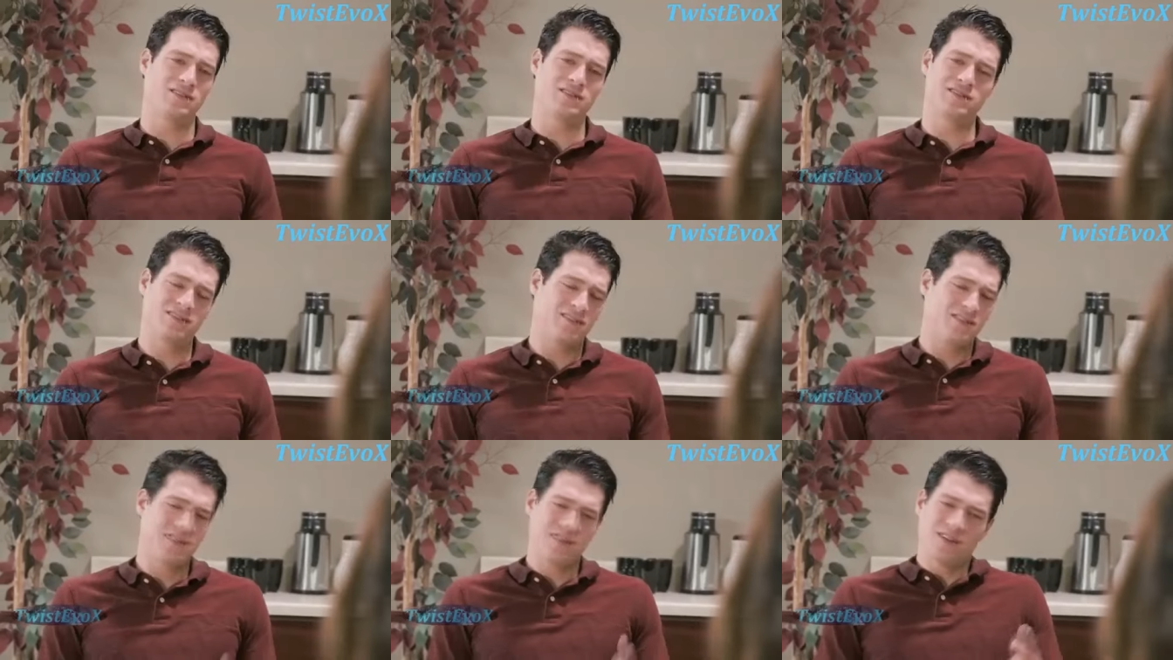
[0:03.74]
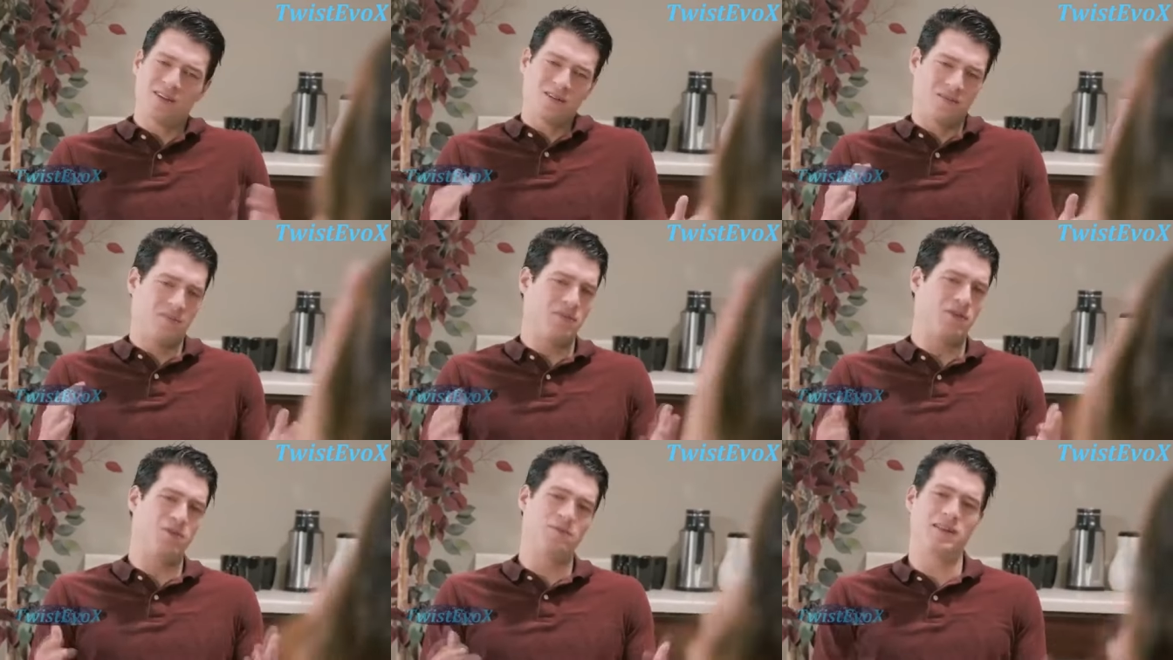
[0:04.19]
this
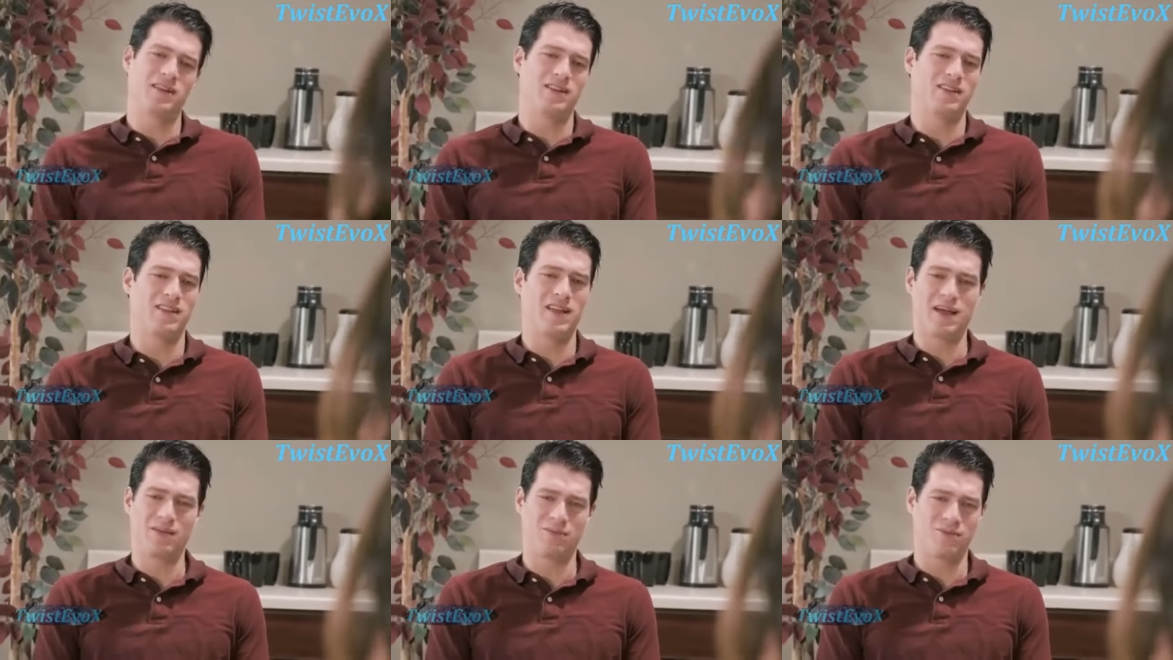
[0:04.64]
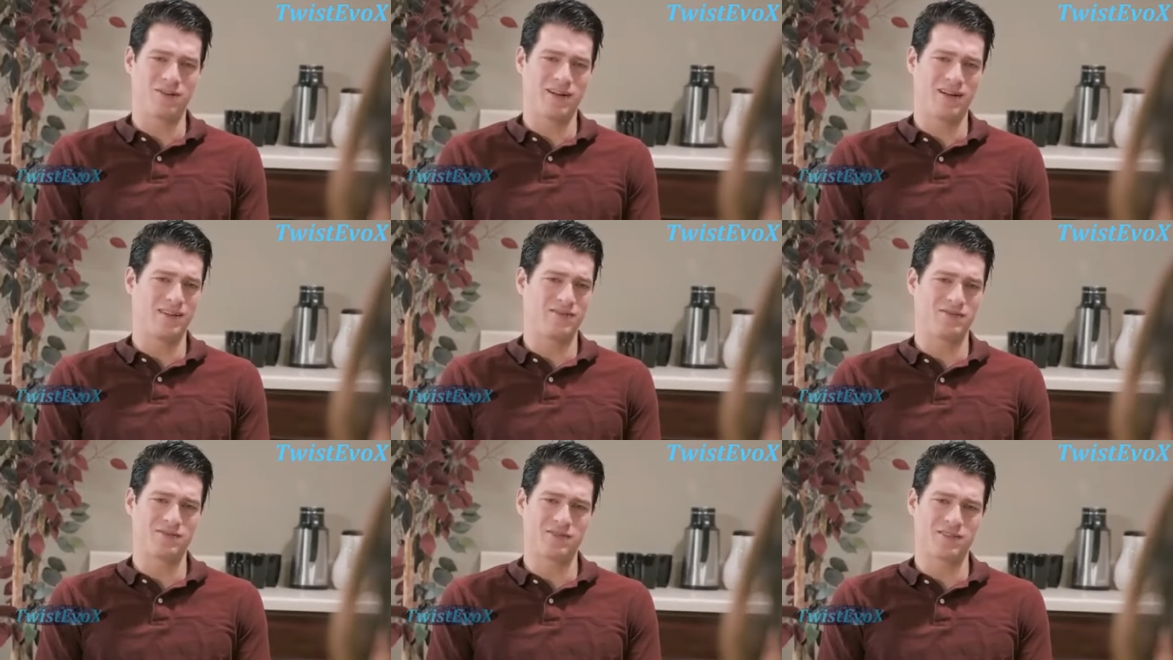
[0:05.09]
whole being a lab
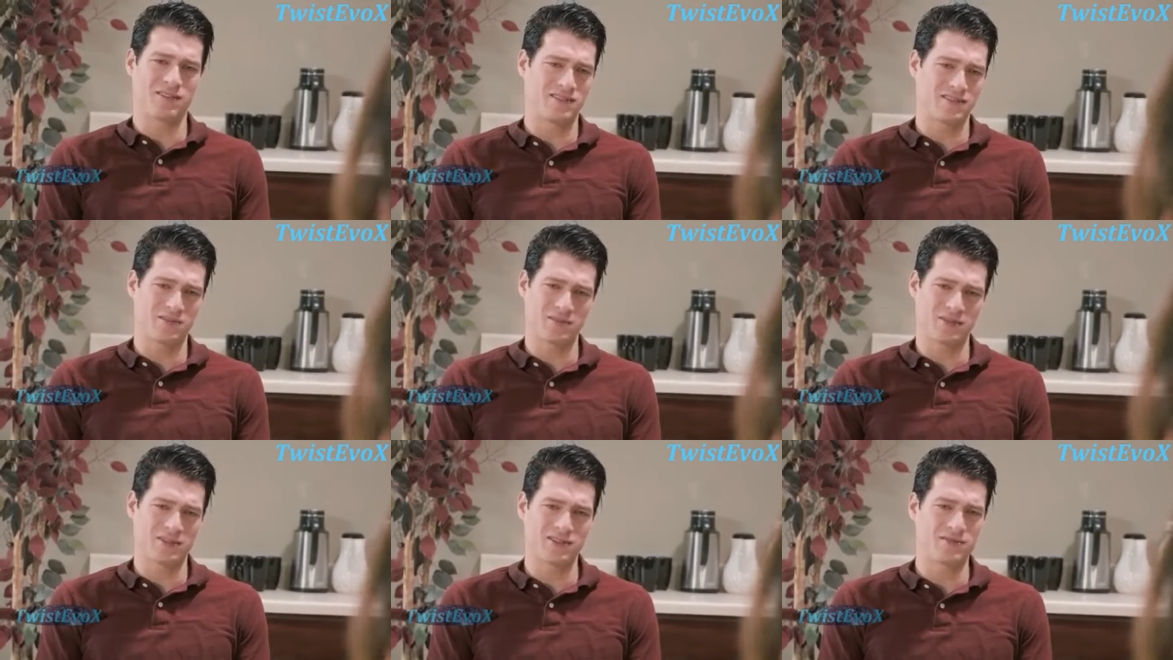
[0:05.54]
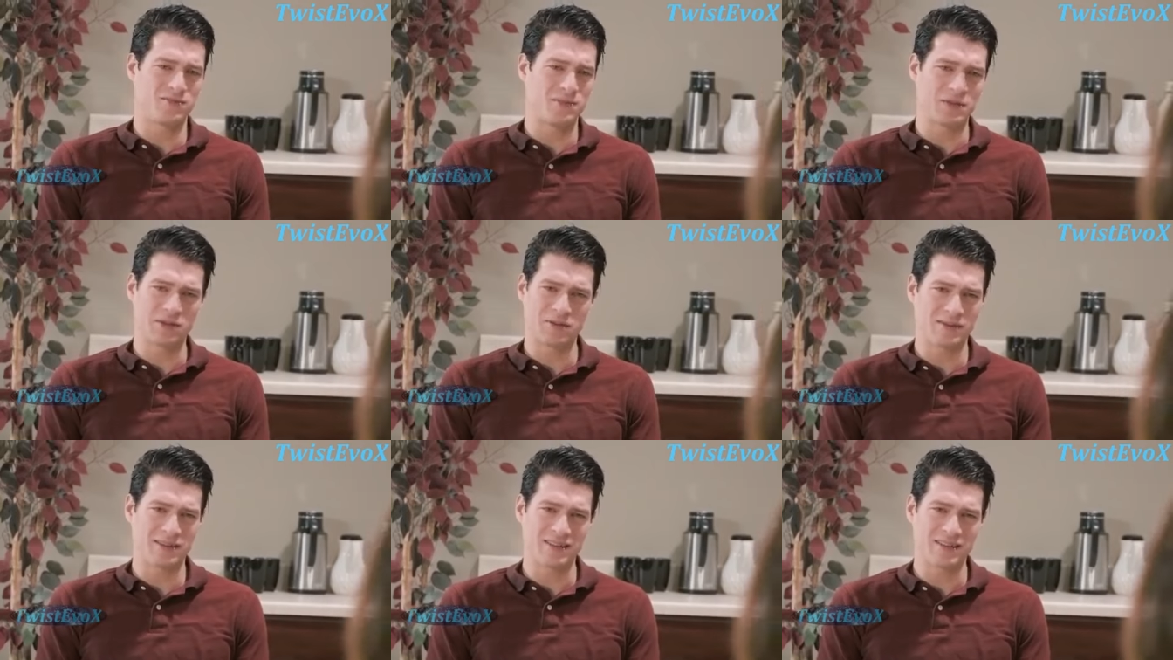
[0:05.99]
rat for like some
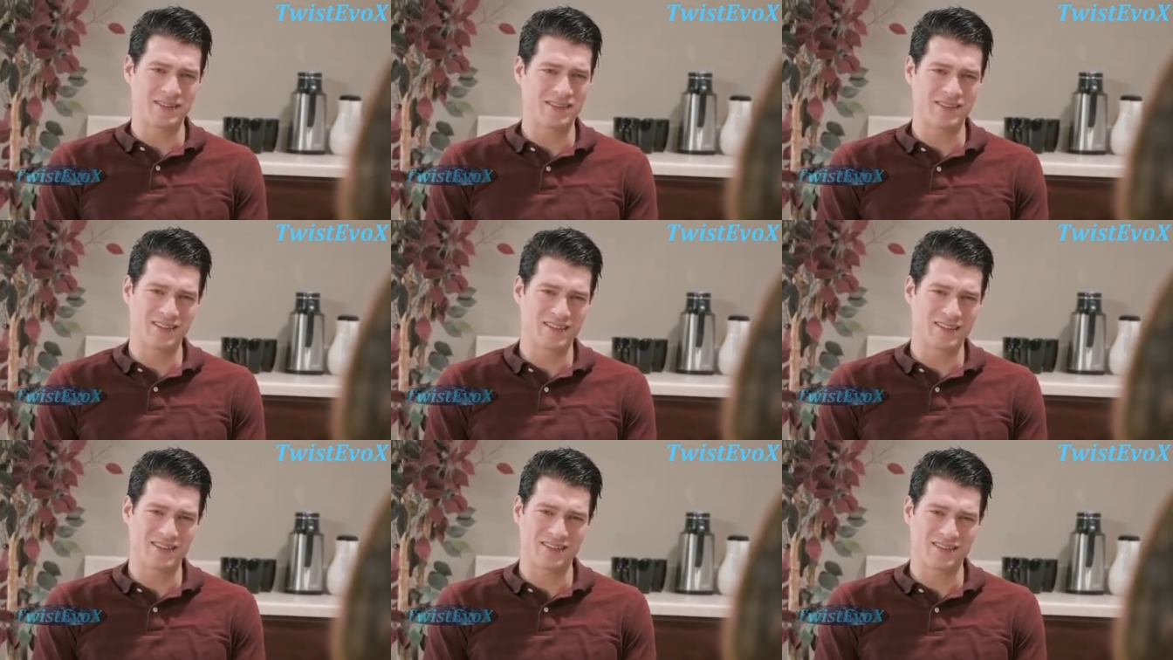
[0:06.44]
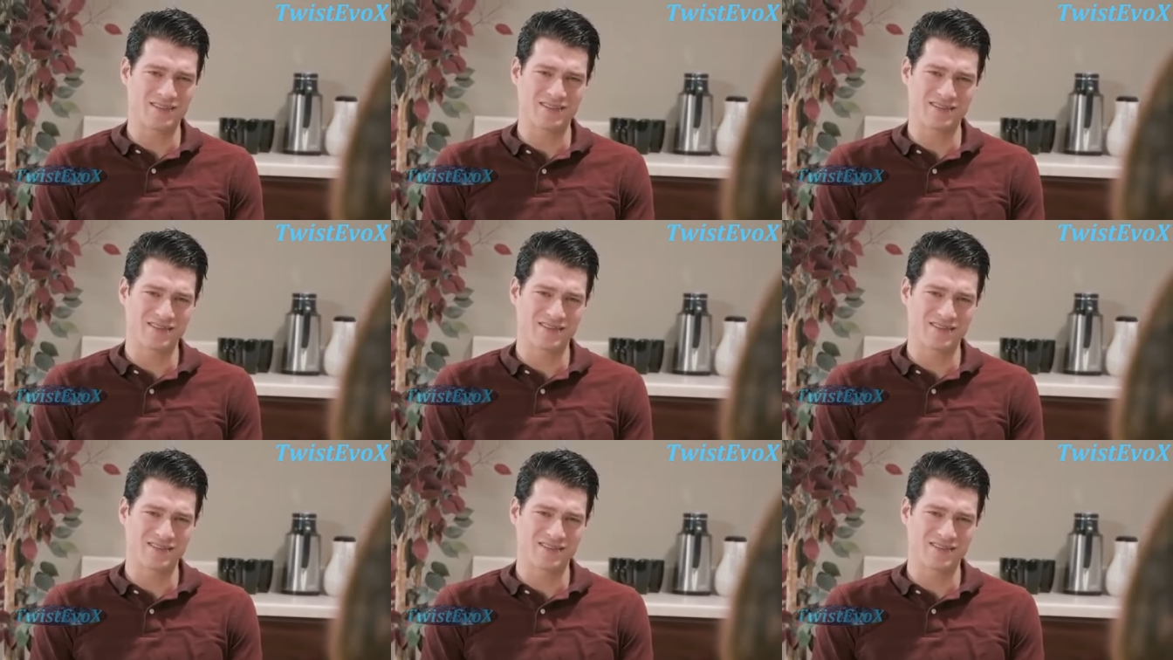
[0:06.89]
experiment thing.